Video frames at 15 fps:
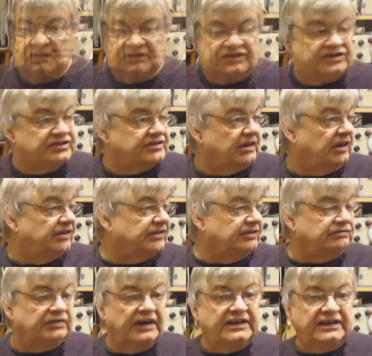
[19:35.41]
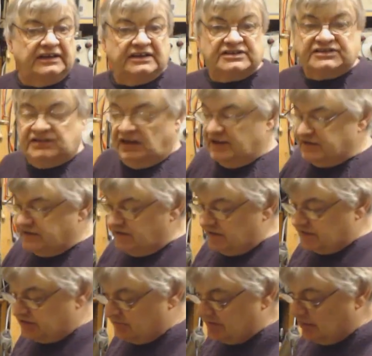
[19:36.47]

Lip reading: It just started raining, that's nice, and it's